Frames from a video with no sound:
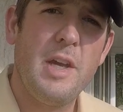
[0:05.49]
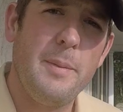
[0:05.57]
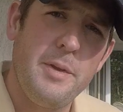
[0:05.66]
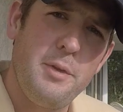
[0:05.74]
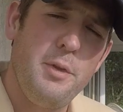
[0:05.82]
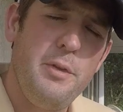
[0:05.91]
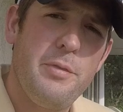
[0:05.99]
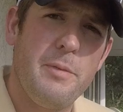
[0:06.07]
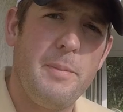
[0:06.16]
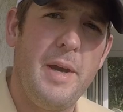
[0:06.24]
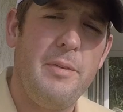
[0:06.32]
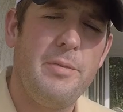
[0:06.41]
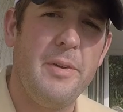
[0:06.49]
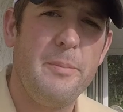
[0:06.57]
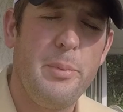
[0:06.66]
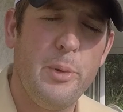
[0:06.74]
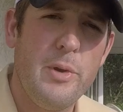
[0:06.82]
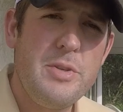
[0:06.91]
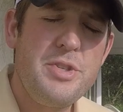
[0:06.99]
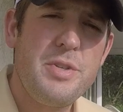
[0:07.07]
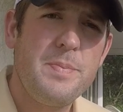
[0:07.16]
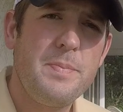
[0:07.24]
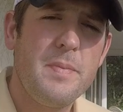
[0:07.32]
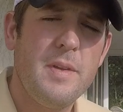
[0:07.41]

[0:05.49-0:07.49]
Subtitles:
coming to you from my front porch.